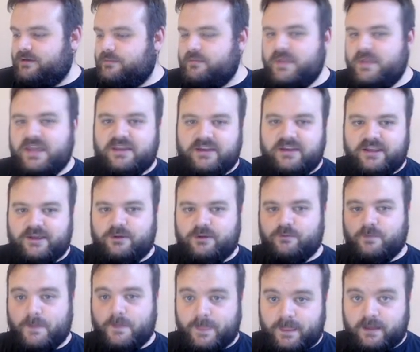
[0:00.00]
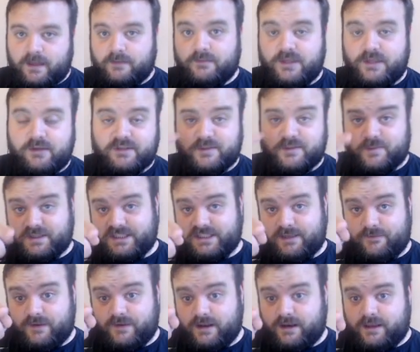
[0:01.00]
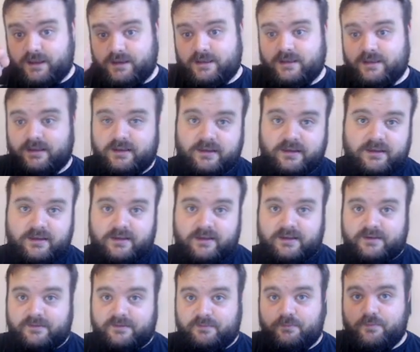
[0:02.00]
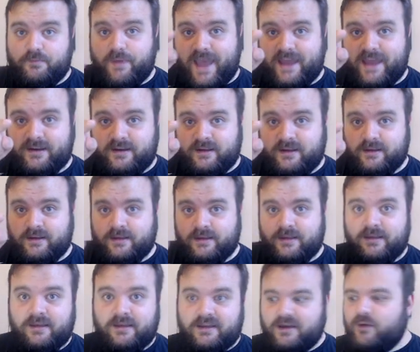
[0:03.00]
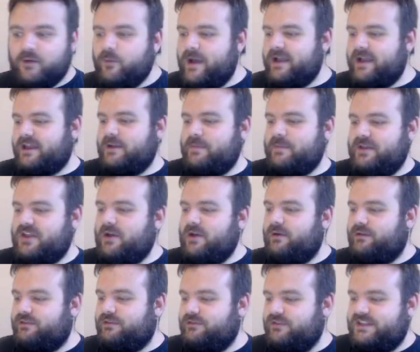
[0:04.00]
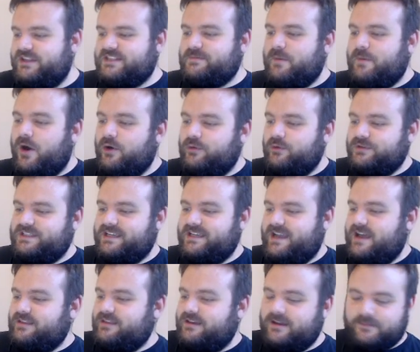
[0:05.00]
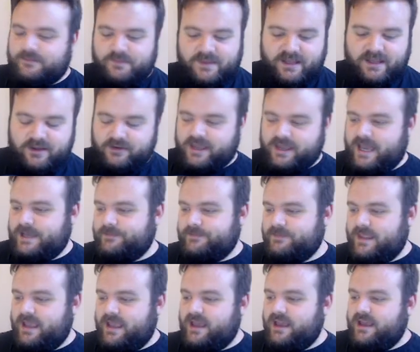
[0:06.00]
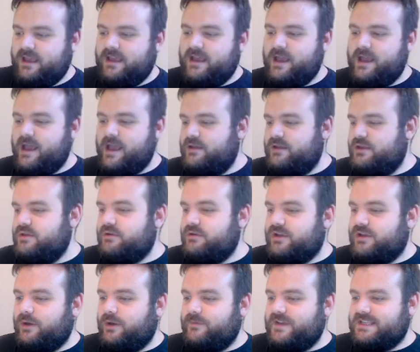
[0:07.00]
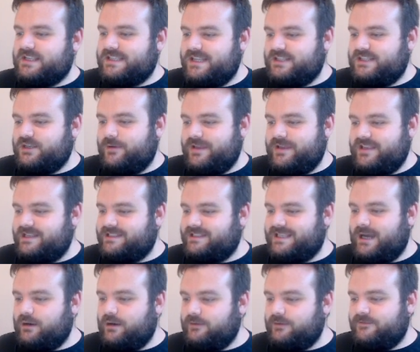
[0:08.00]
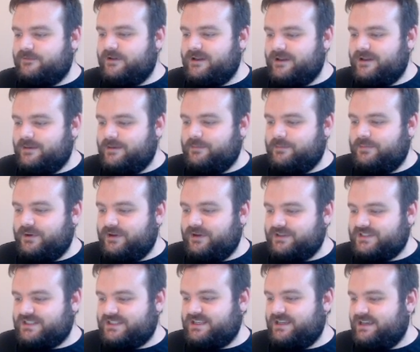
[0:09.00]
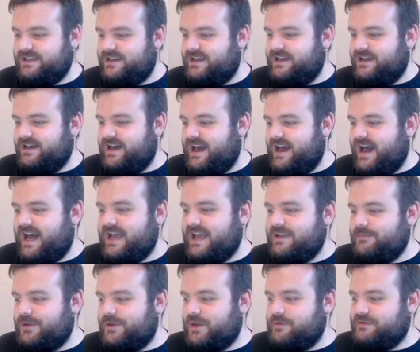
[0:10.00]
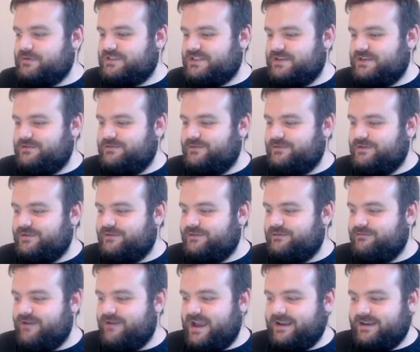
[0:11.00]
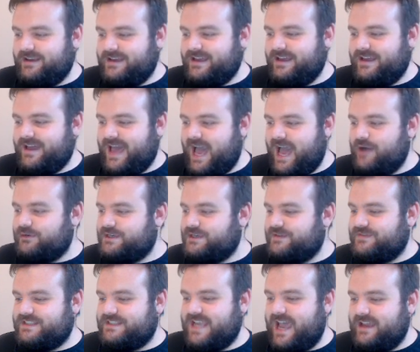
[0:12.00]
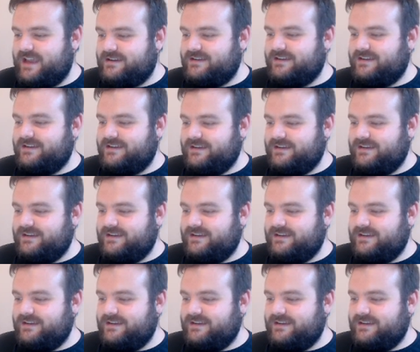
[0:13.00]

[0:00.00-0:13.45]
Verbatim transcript: me and you, you specifically, Ben, we're going to be going through this poll together, okay? You can obviously do it yourself, but I'm going to rank out of 10